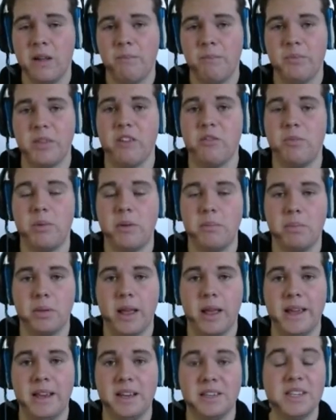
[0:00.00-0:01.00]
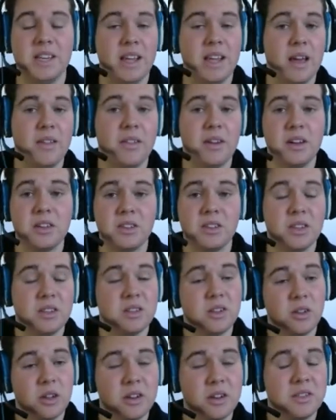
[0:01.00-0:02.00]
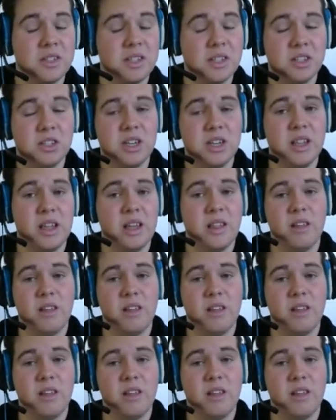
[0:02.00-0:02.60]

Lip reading: They've been playing together, so there's a lot of synergy there.